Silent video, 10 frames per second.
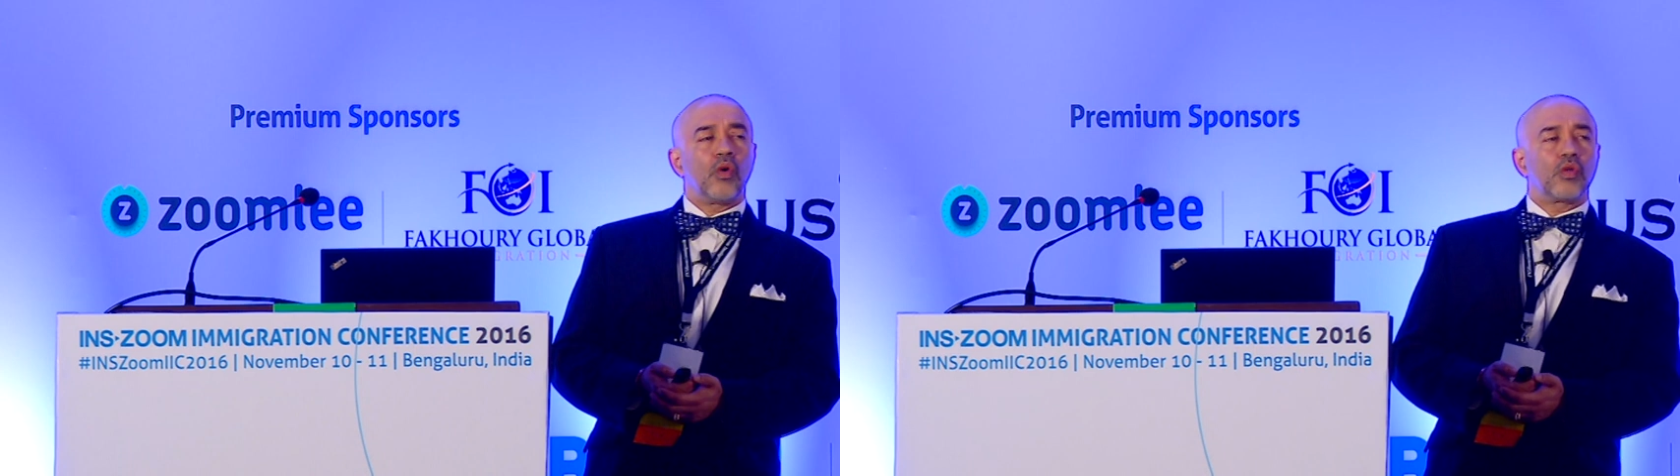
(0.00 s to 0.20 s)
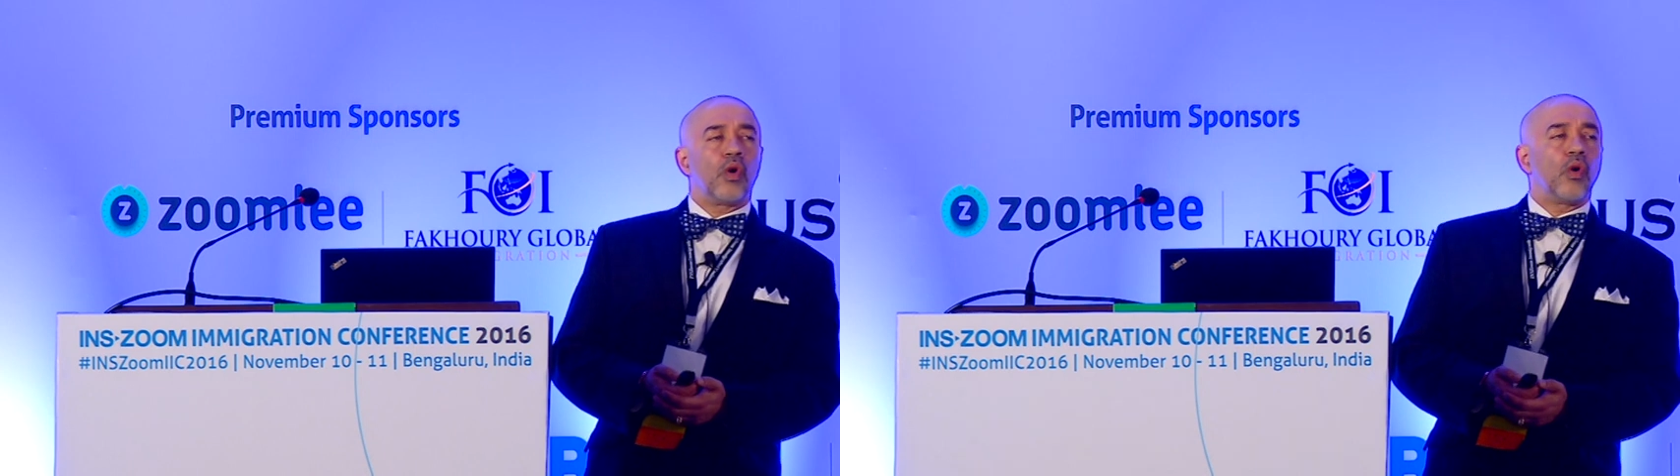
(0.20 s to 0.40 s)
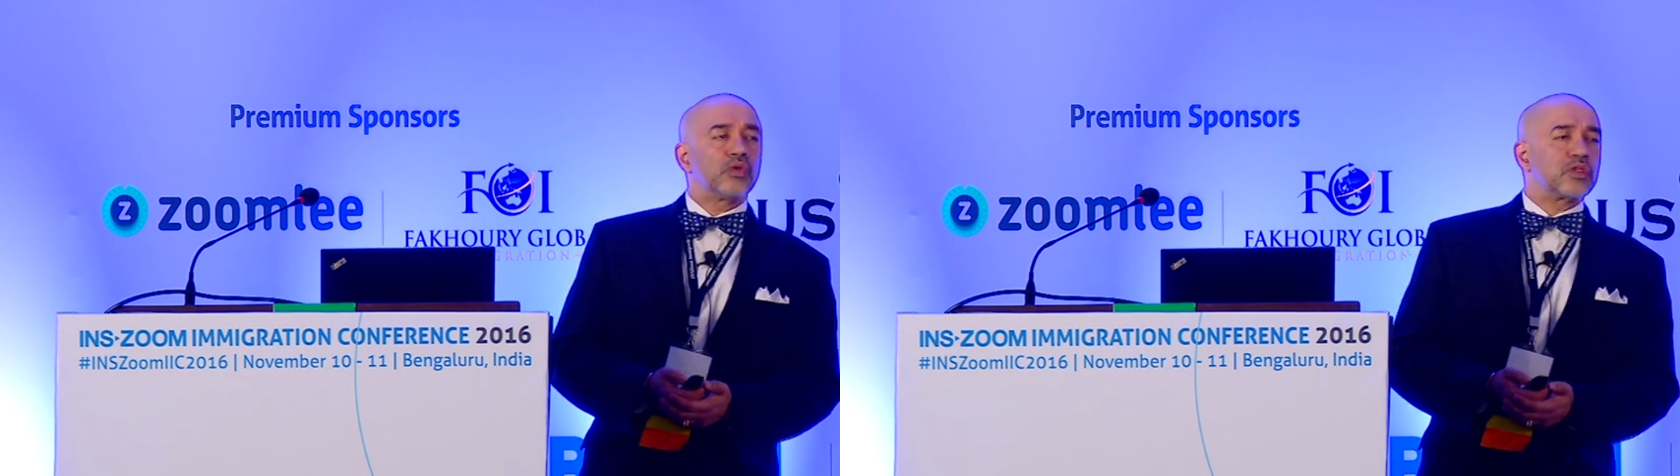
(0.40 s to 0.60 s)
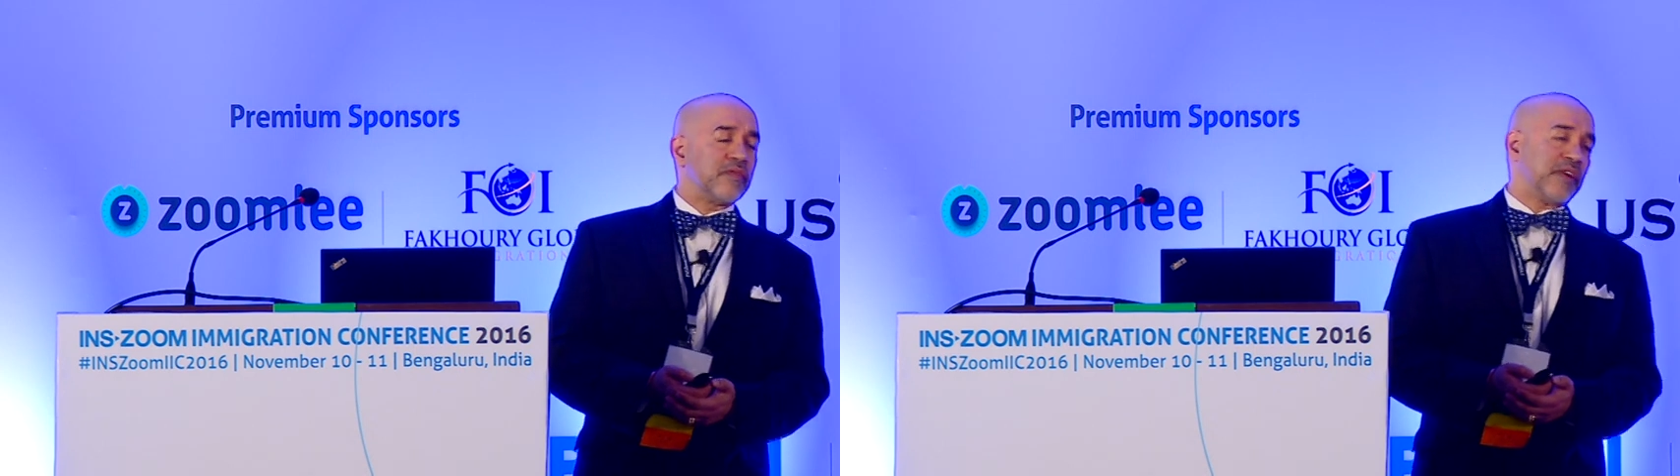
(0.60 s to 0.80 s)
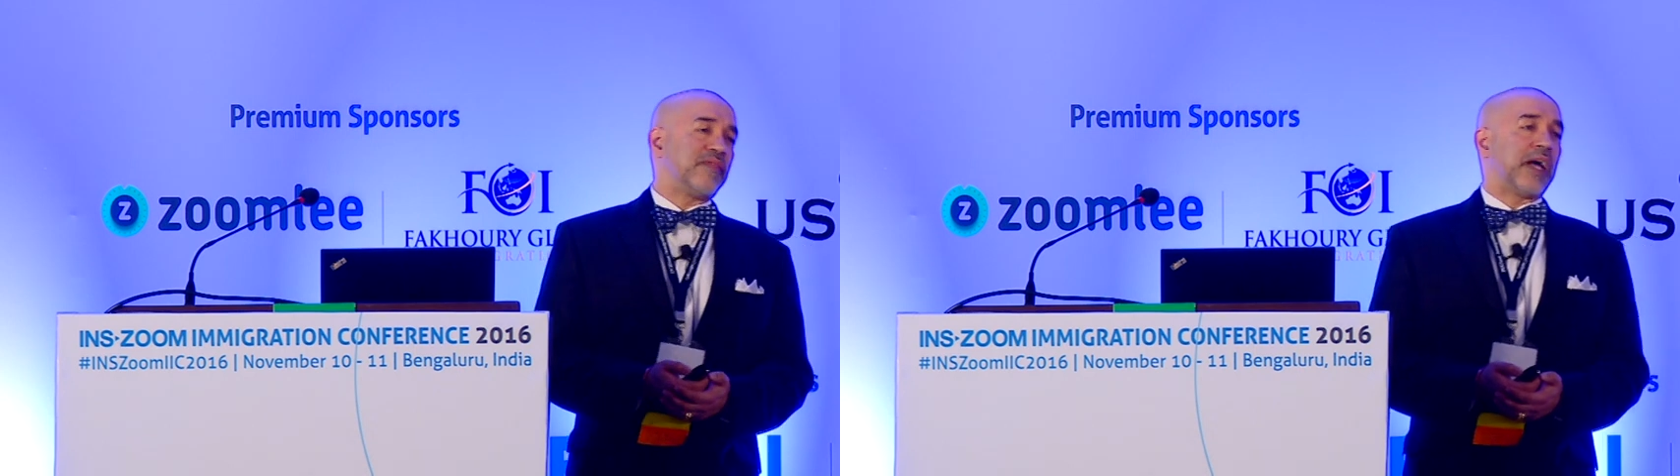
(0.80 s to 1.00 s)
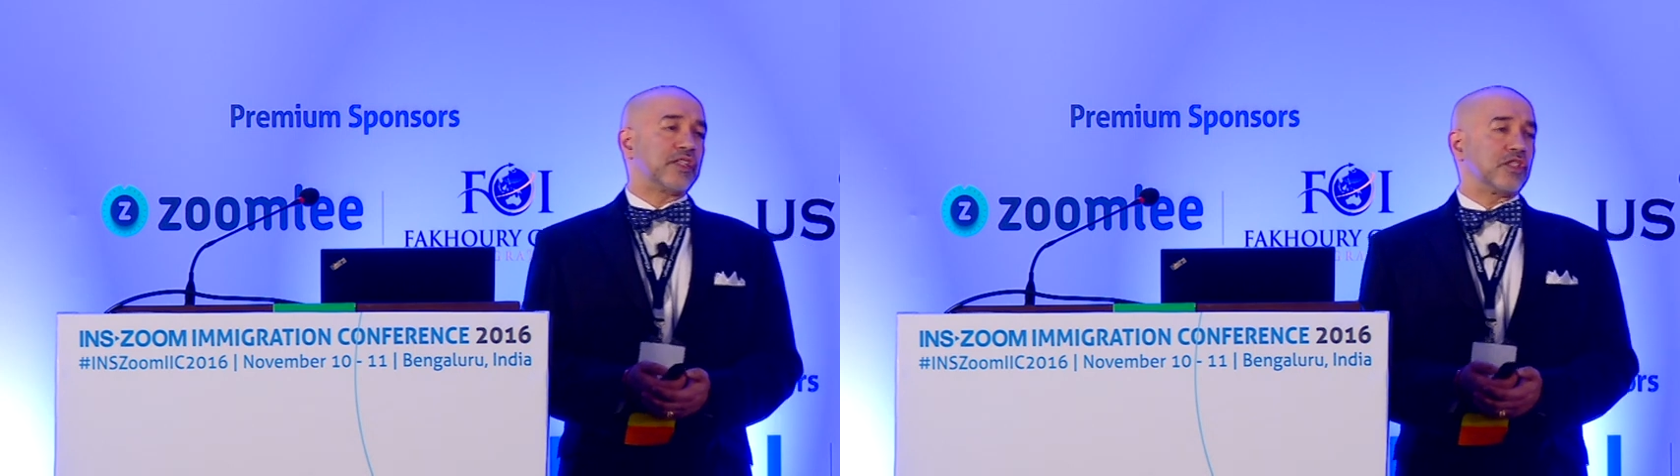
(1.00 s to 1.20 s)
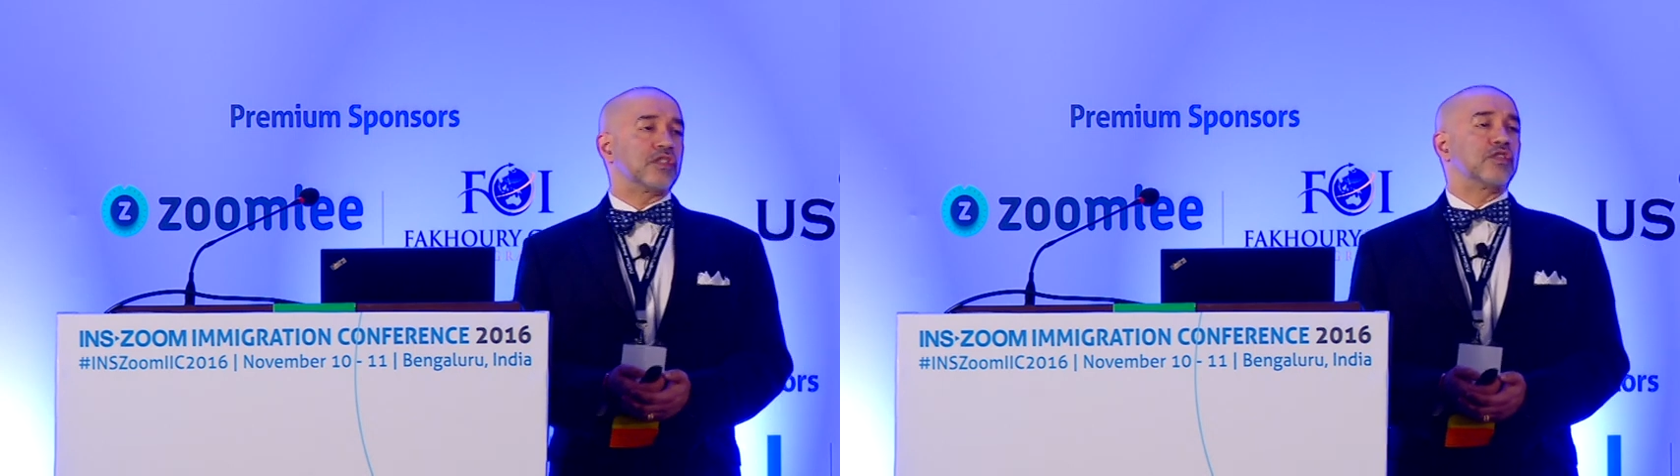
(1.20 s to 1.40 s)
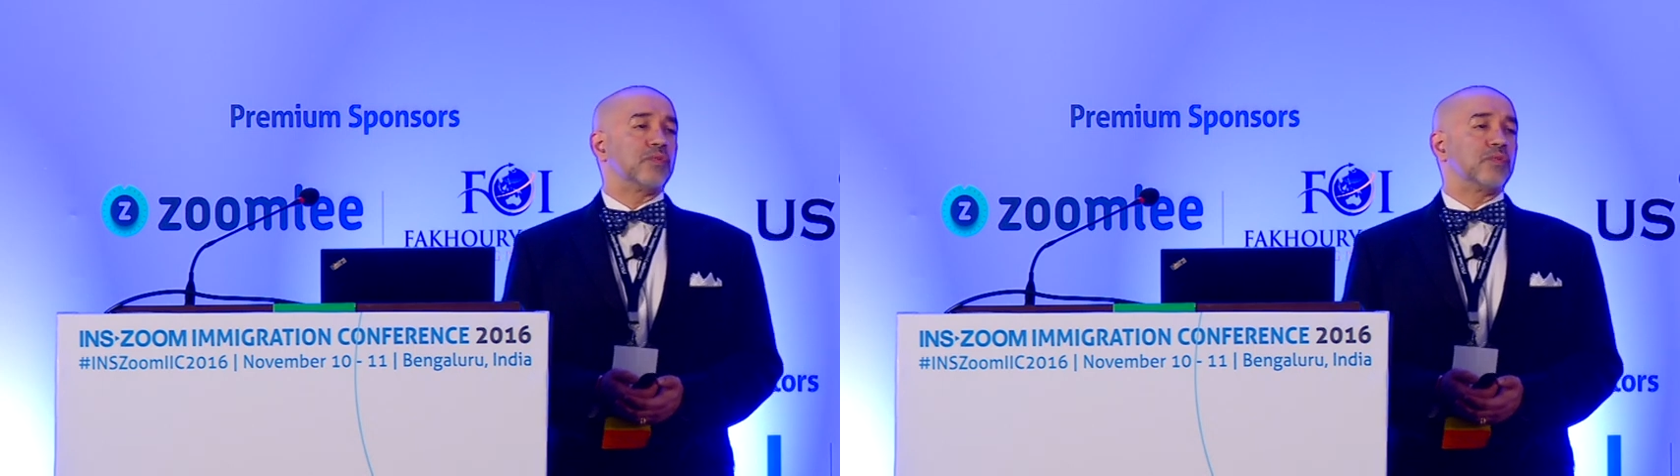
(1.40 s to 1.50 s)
whole host of advantages,